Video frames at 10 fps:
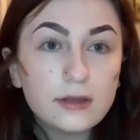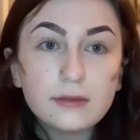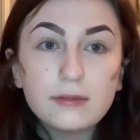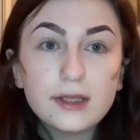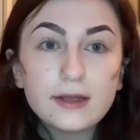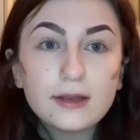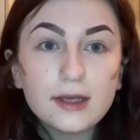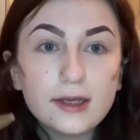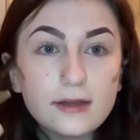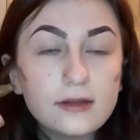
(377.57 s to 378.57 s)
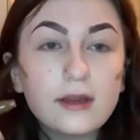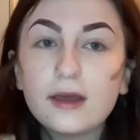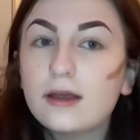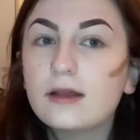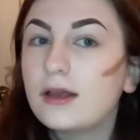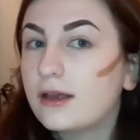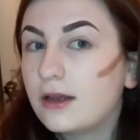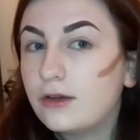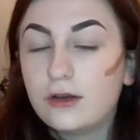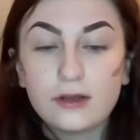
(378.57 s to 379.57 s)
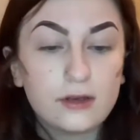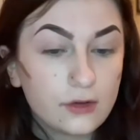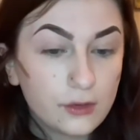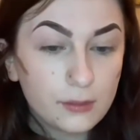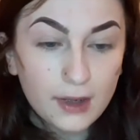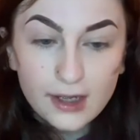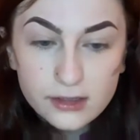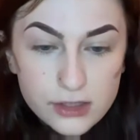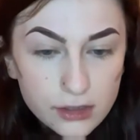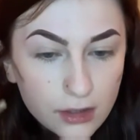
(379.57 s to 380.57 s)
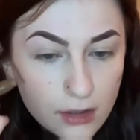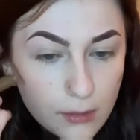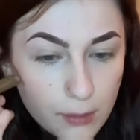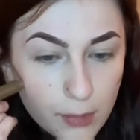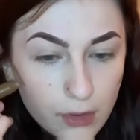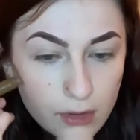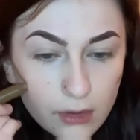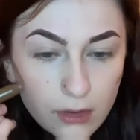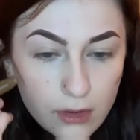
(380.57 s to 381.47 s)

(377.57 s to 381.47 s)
Some little lines there. Like, I know they don't match, but